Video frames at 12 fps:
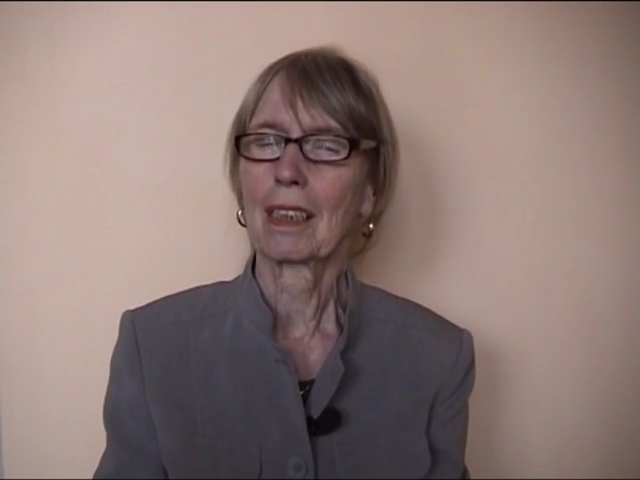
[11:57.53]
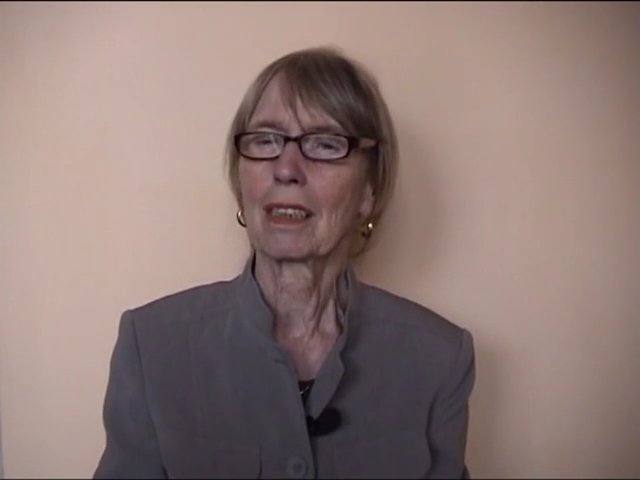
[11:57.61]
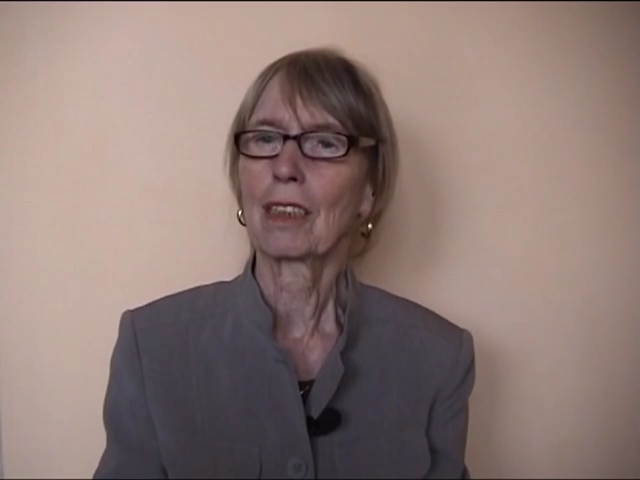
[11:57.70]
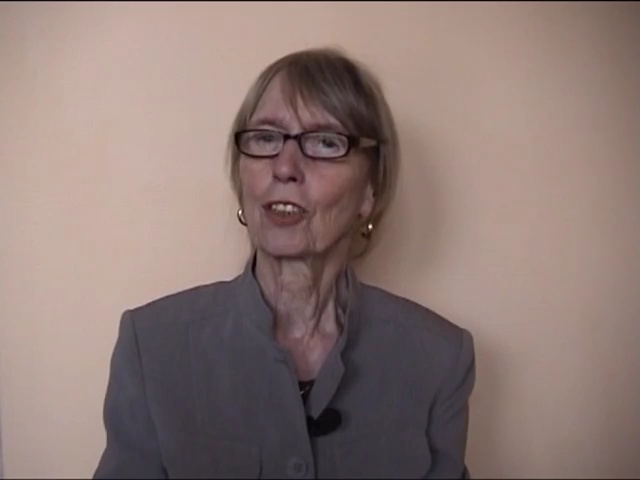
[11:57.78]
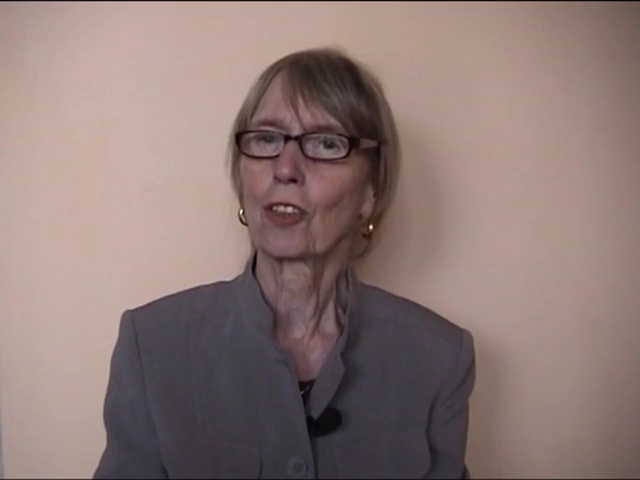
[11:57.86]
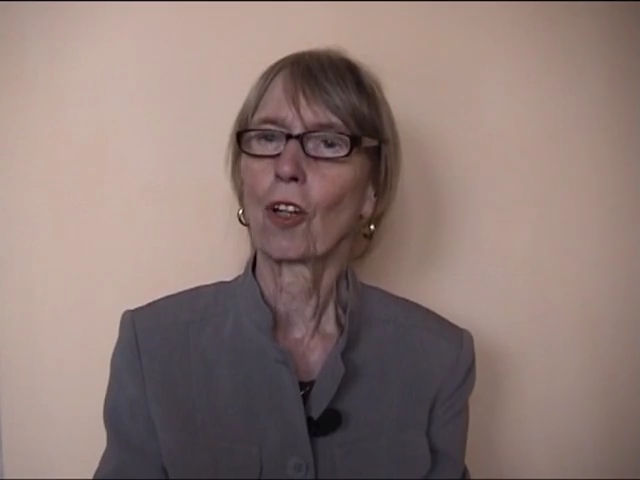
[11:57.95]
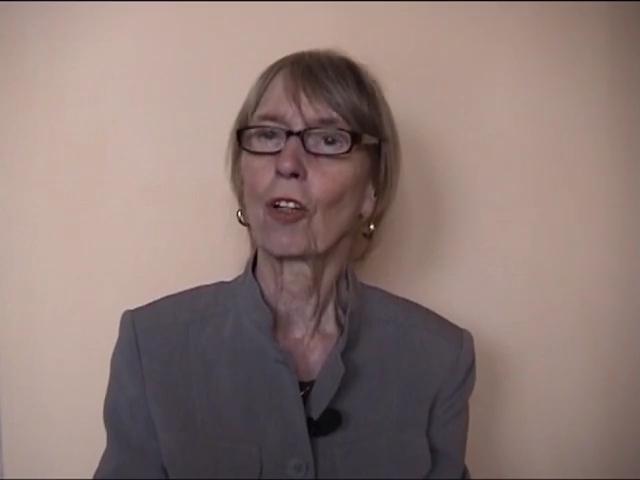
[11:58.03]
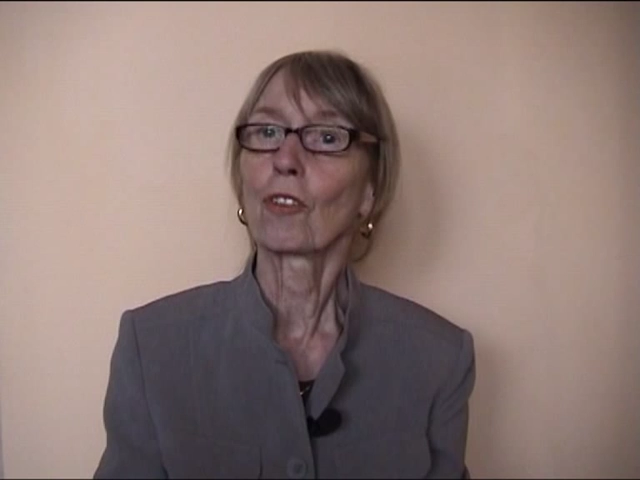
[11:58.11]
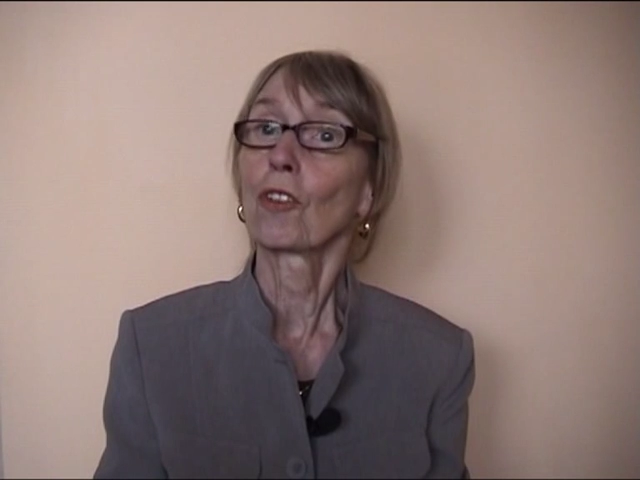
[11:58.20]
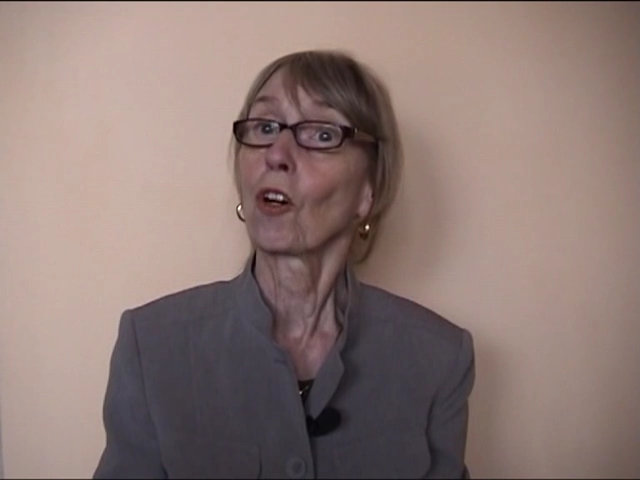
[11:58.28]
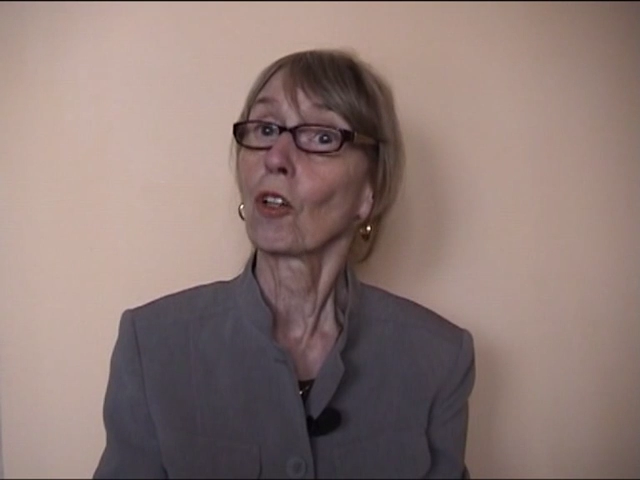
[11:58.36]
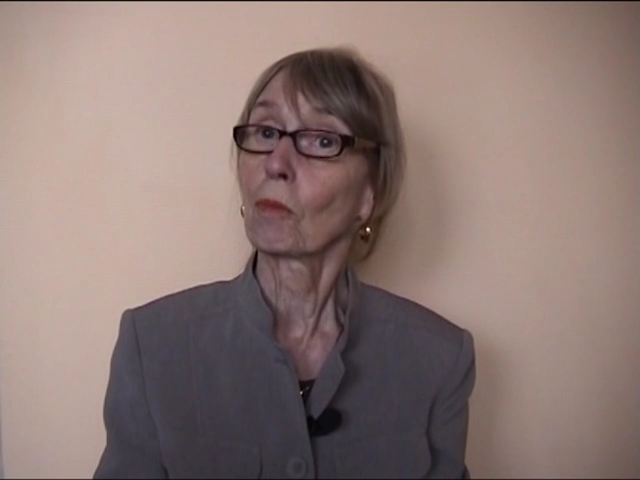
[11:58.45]
that is called
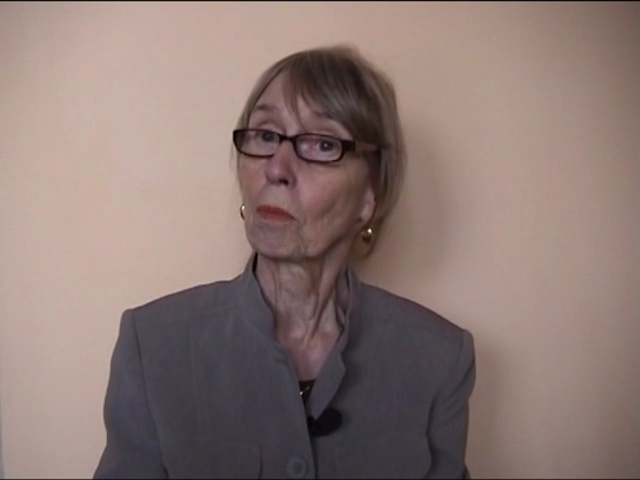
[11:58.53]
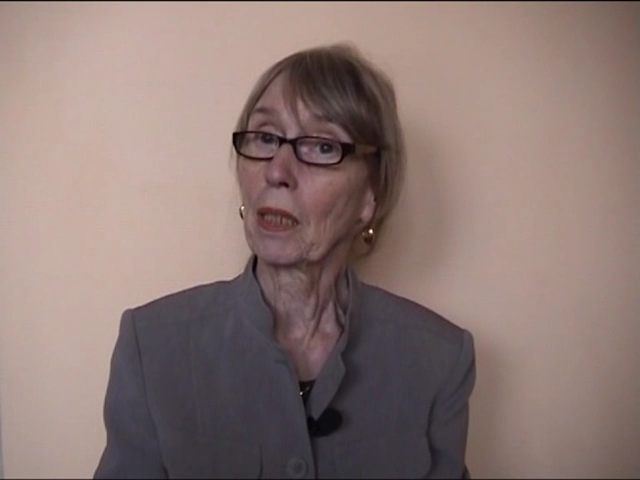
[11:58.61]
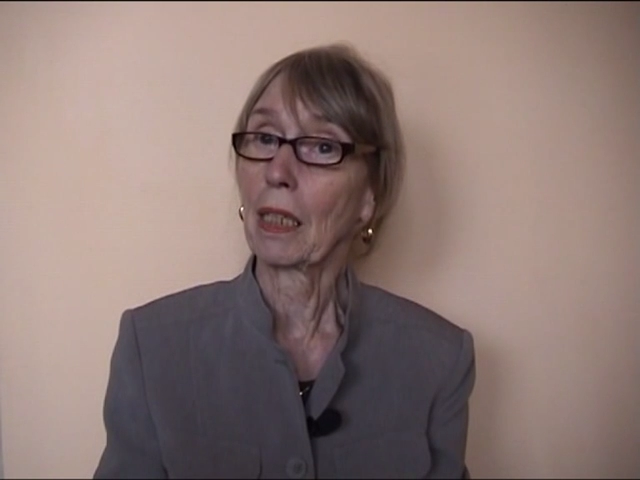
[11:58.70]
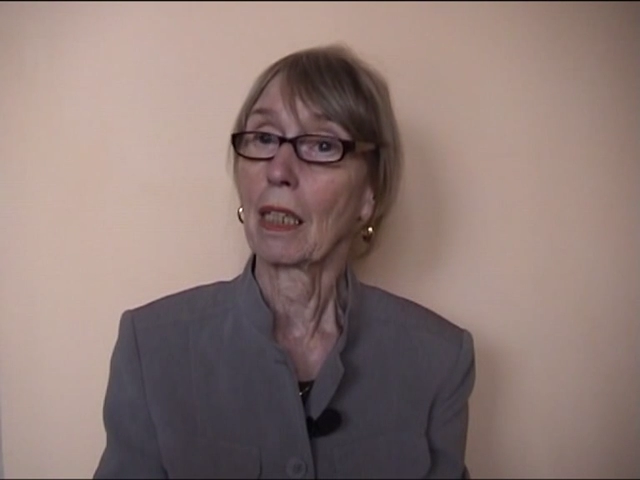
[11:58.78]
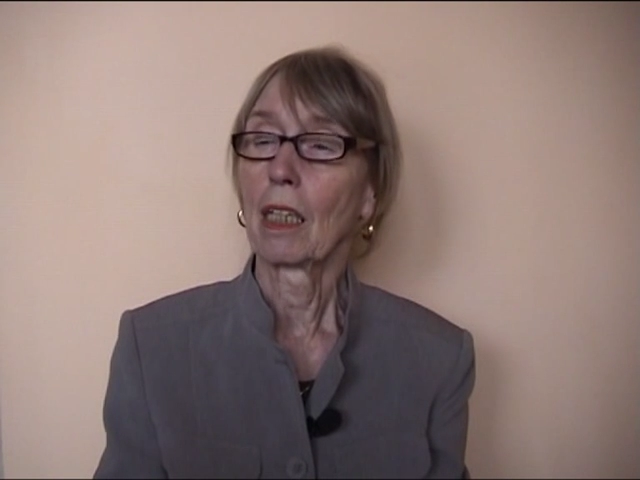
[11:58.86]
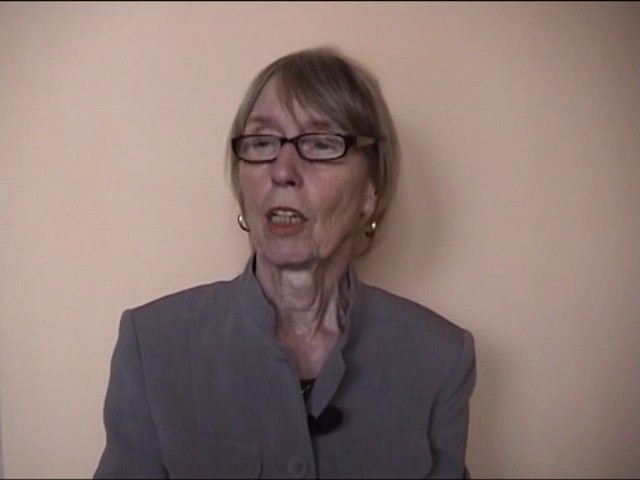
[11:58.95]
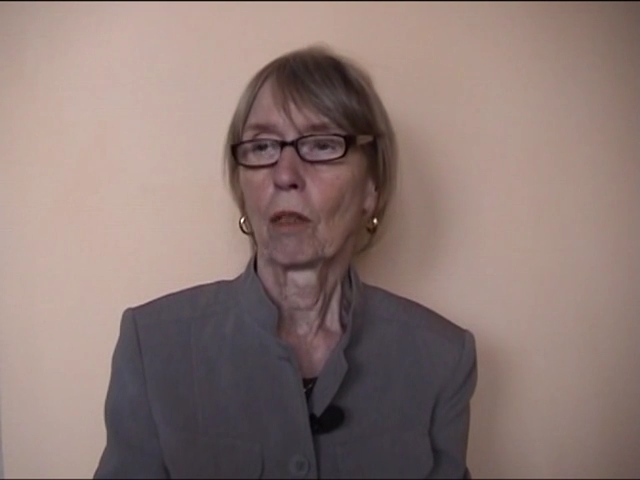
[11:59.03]
North Bay,